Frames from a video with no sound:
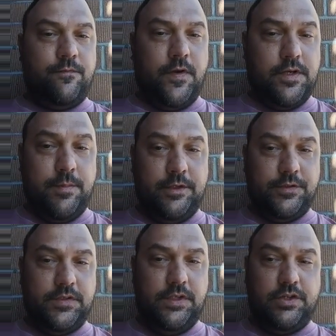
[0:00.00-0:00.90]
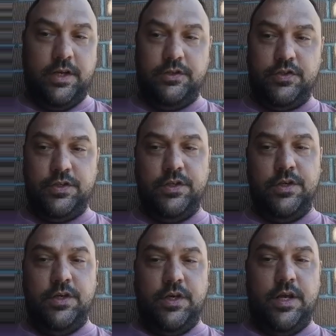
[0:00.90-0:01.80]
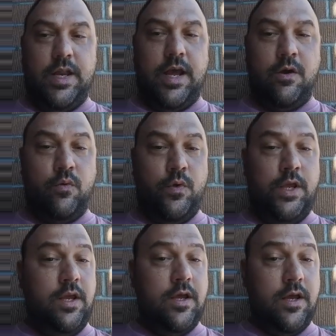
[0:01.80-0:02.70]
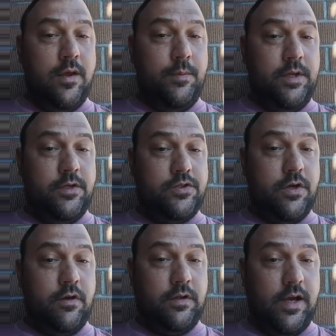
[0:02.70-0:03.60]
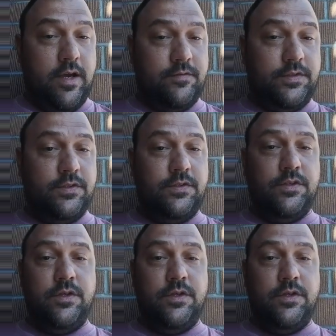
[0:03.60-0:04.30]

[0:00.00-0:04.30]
fundamental sea change in how we manage our lives,